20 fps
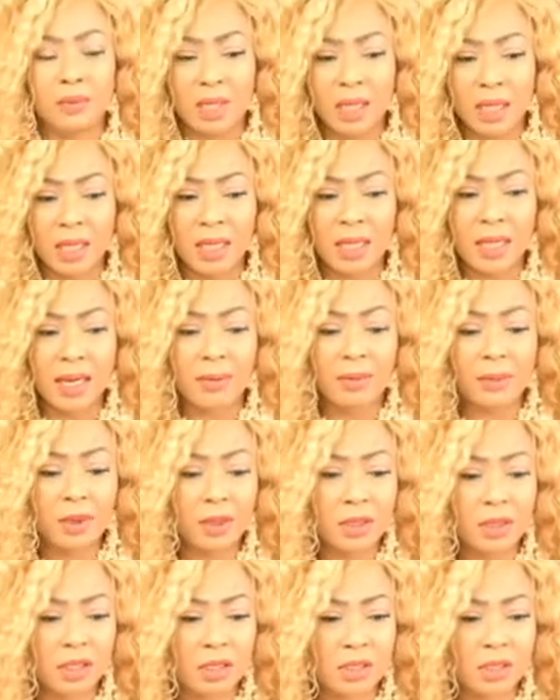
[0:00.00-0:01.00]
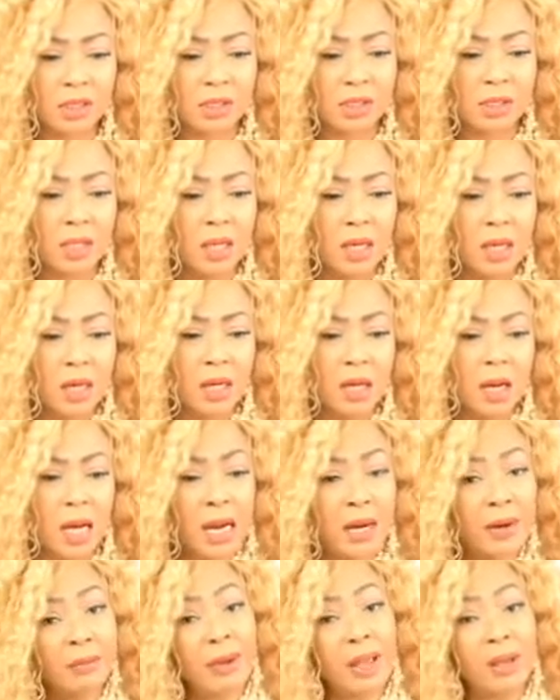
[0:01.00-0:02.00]
Again, apologies.
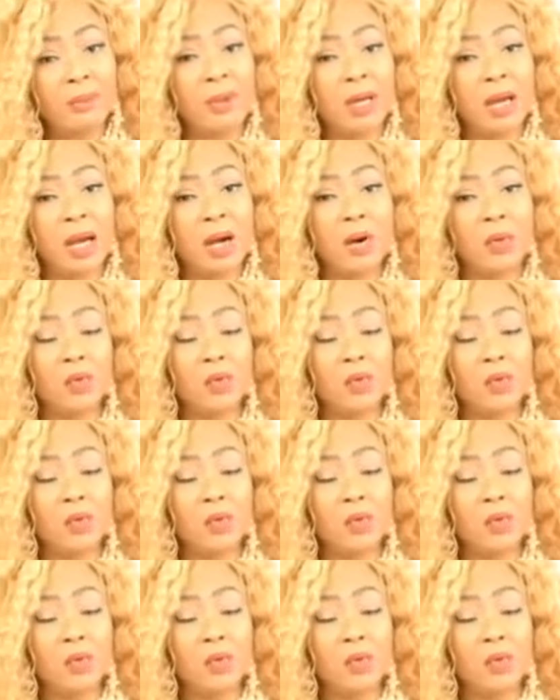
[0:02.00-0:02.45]
And remember,